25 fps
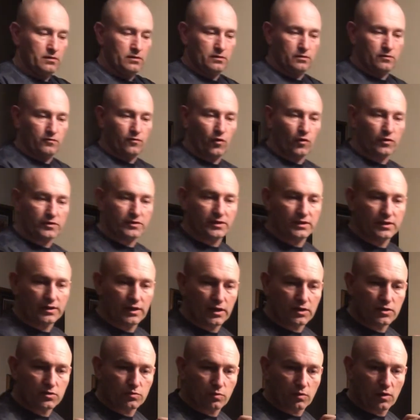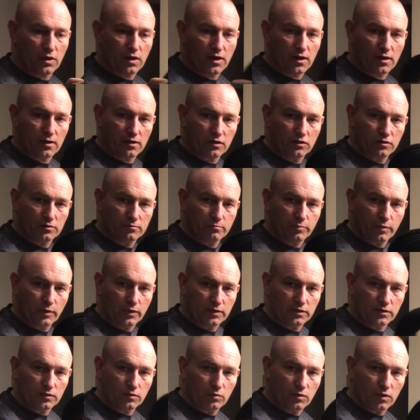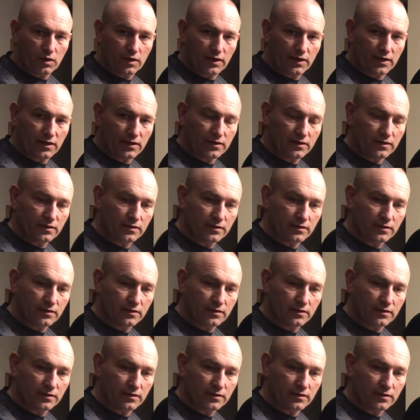14 gauge wire, a good bundle of wire.